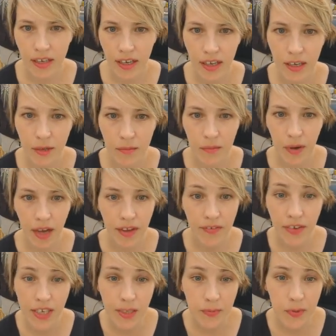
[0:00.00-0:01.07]
in my
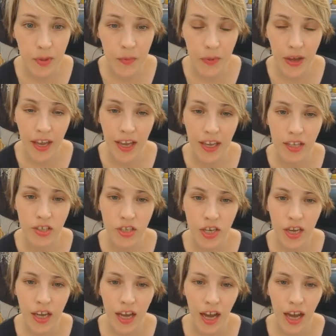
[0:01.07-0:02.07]
Facebook page,